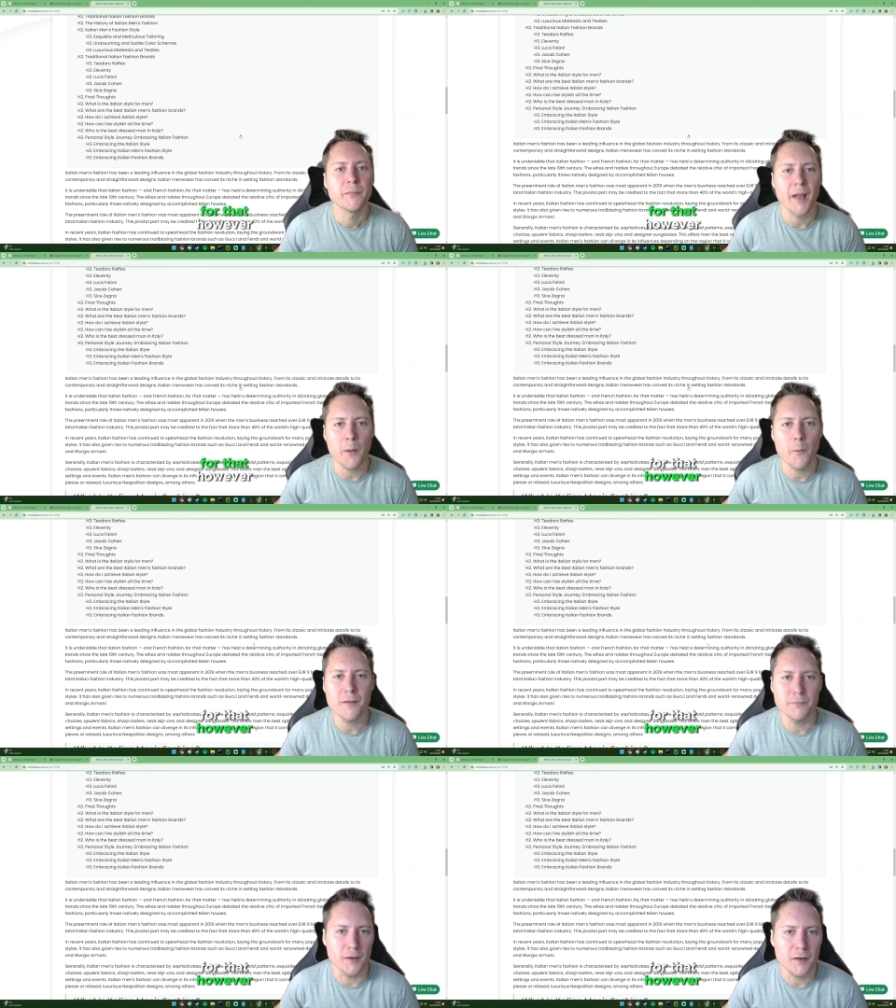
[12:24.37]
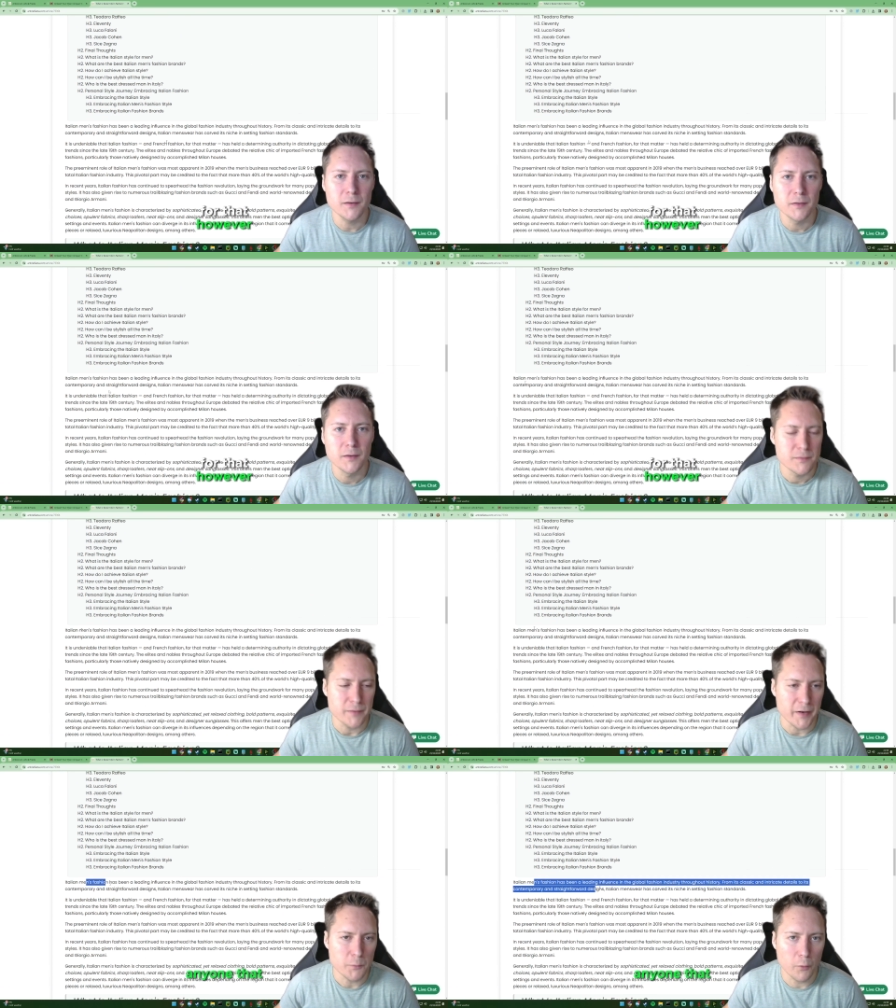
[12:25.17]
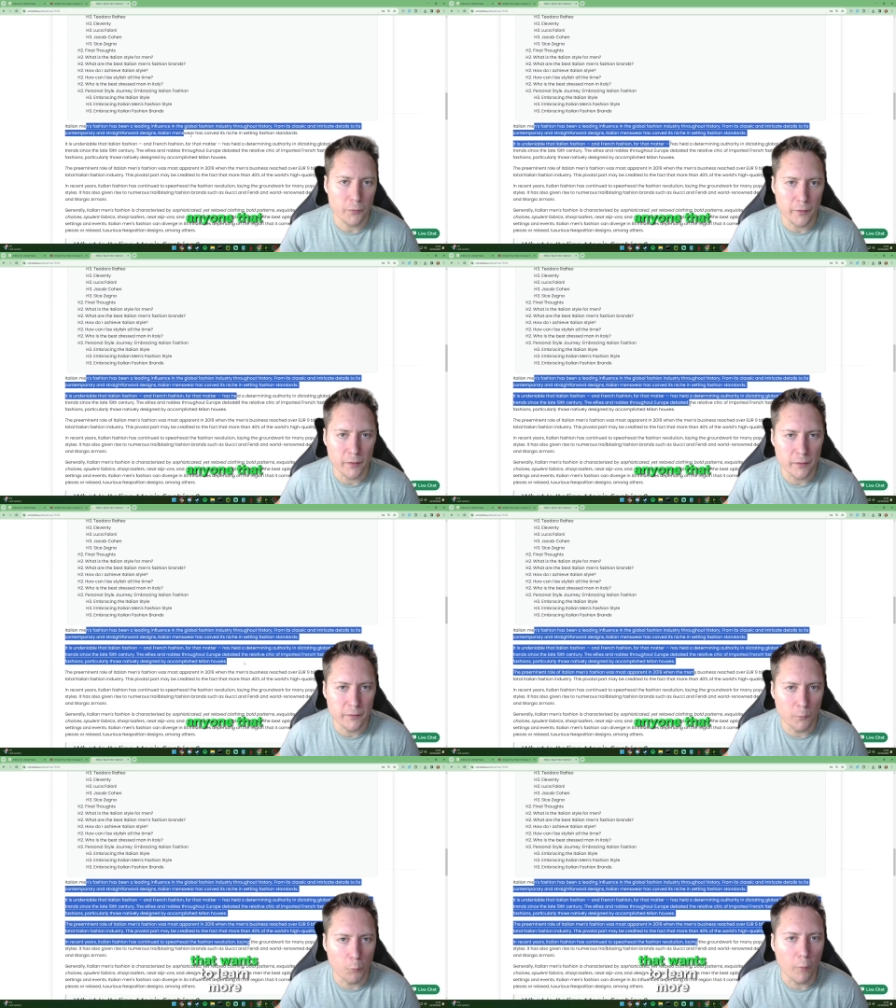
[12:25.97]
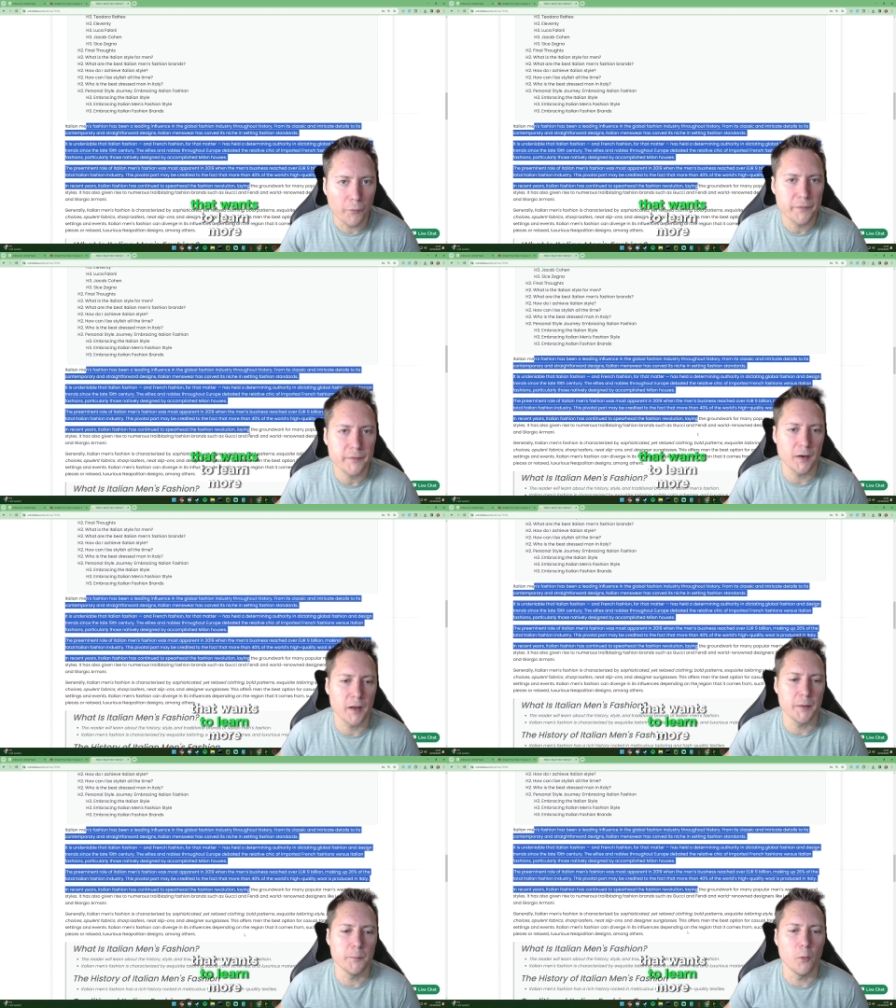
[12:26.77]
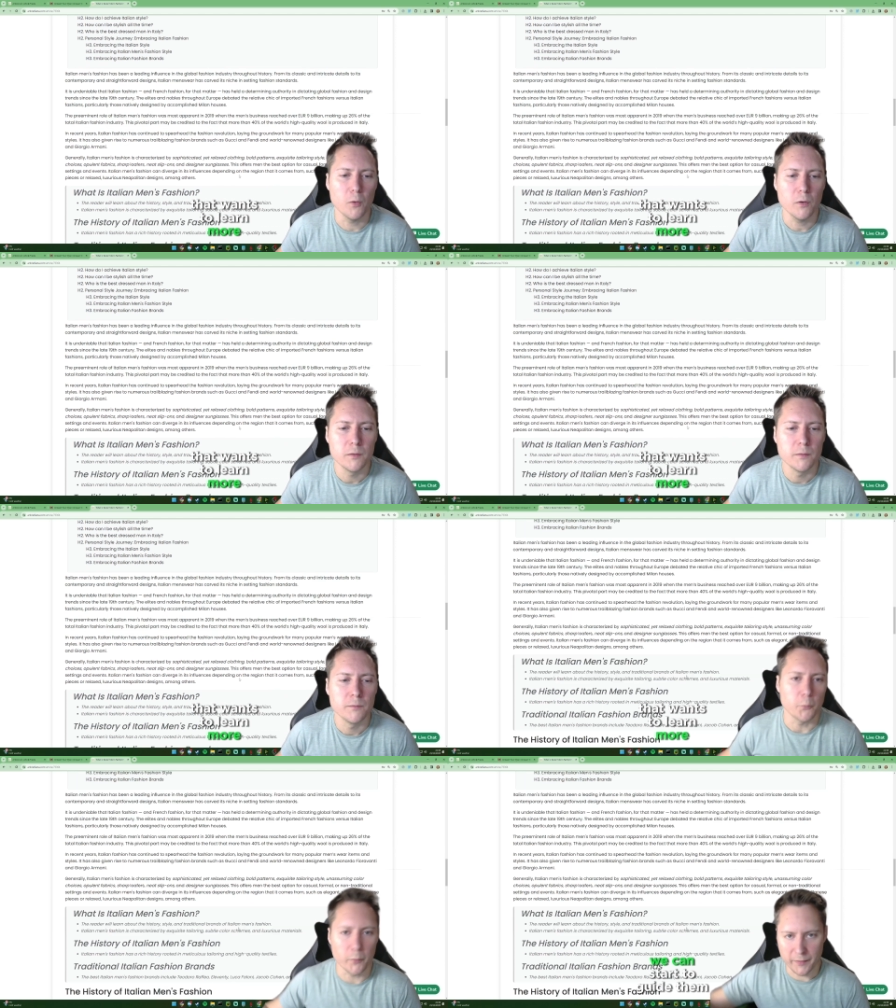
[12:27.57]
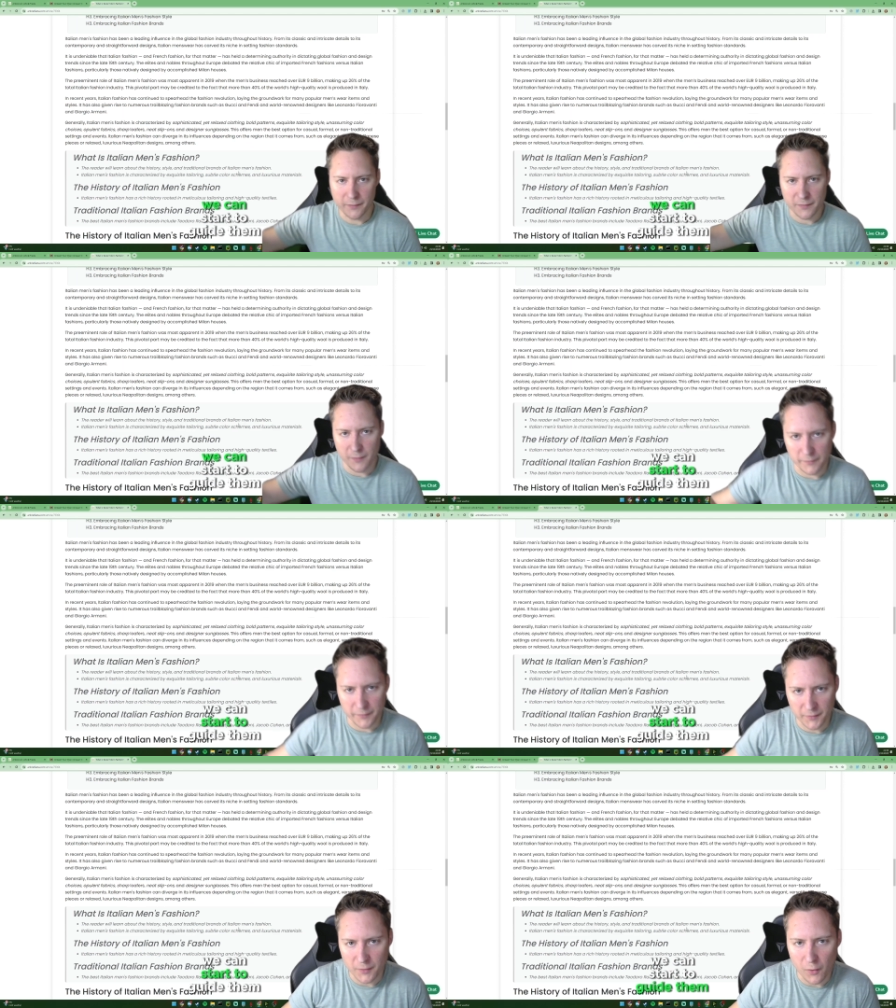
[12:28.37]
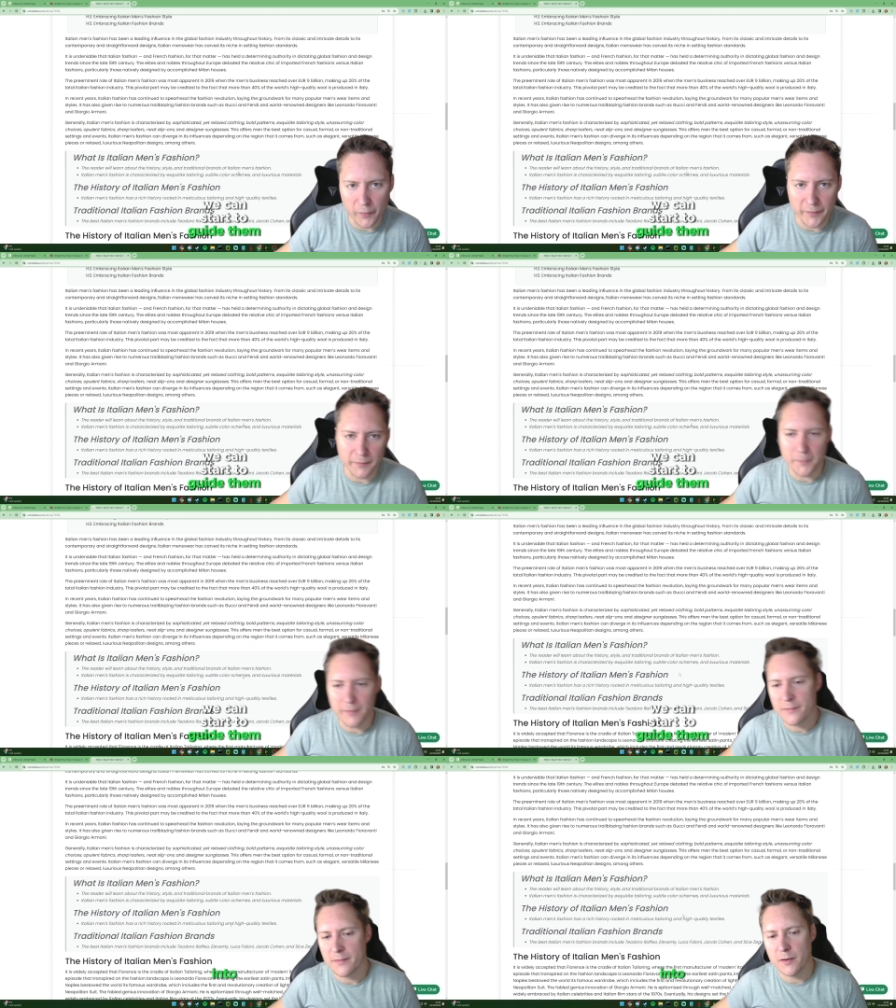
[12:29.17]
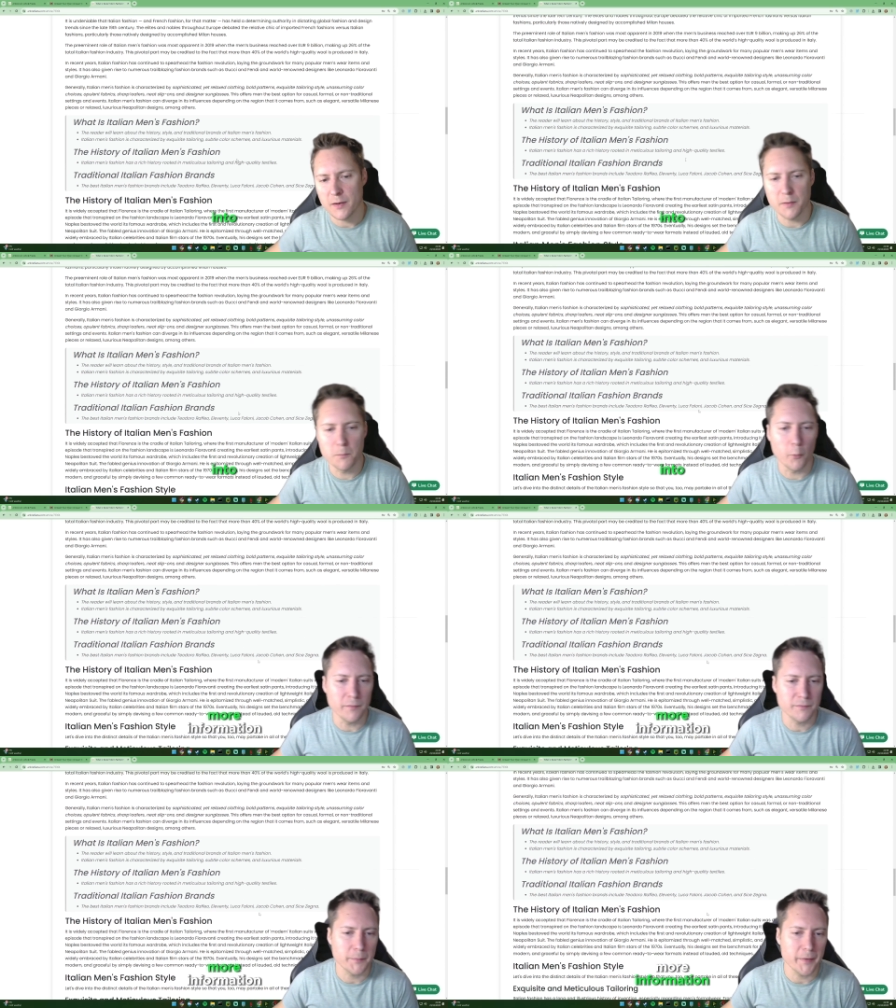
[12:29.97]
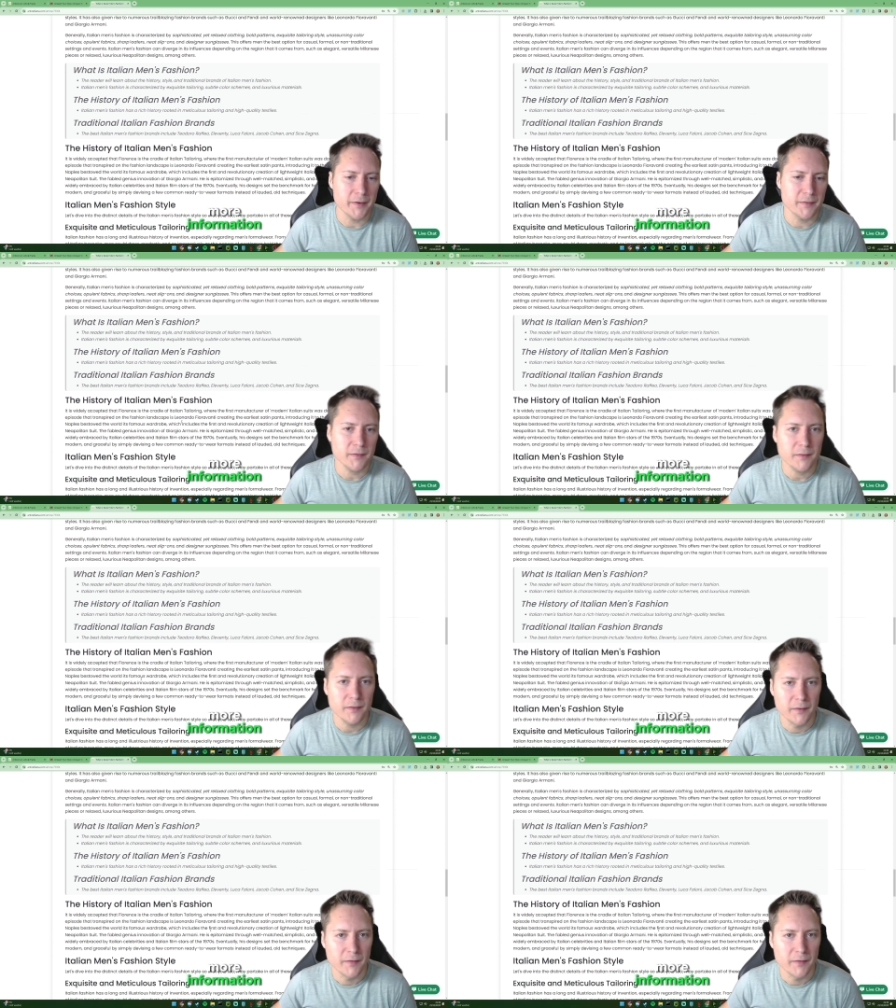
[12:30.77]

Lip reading: However, for anyone that wants to learn more, we can start to guide them into more information.